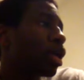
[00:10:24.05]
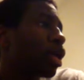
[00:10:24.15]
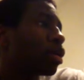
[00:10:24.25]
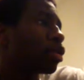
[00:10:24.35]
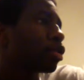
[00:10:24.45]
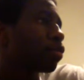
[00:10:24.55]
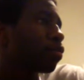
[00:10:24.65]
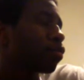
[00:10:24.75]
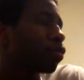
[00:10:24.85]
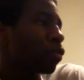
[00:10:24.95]
It
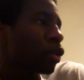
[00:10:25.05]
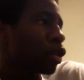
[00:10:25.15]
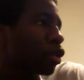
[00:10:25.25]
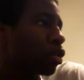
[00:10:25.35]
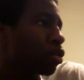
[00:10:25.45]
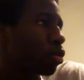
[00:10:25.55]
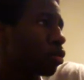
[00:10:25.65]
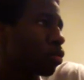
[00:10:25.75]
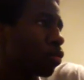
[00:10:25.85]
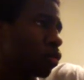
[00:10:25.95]
was
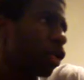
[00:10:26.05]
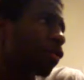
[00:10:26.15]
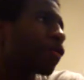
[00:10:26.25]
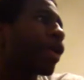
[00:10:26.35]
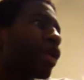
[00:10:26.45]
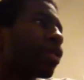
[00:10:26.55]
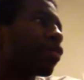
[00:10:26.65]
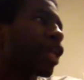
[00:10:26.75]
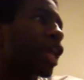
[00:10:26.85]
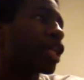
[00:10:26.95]
a
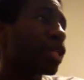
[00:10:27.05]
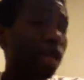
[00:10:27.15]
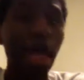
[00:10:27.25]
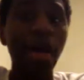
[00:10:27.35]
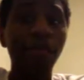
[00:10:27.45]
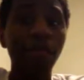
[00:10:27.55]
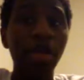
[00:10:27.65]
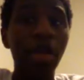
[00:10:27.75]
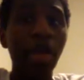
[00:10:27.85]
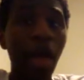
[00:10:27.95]
friend that I still have.
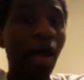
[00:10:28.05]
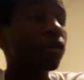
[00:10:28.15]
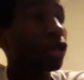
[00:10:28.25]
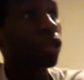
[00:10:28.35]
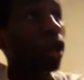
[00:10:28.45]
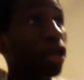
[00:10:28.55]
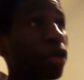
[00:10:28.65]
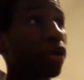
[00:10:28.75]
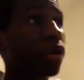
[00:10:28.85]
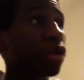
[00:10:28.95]
I was just
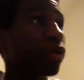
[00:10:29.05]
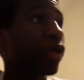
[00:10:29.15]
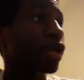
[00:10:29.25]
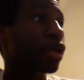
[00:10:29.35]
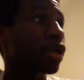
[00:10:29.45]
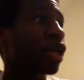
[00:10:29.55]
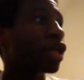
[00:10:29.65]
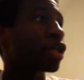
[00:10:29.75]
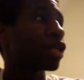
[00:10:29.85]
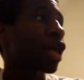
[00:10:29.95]
talking to her during
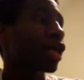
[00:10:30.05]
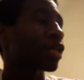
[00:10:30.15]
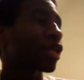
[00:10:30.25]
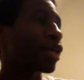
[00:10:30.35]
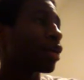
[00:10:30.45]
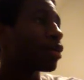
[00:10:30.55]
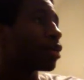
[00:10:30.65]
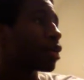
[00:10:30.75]
lunch actually.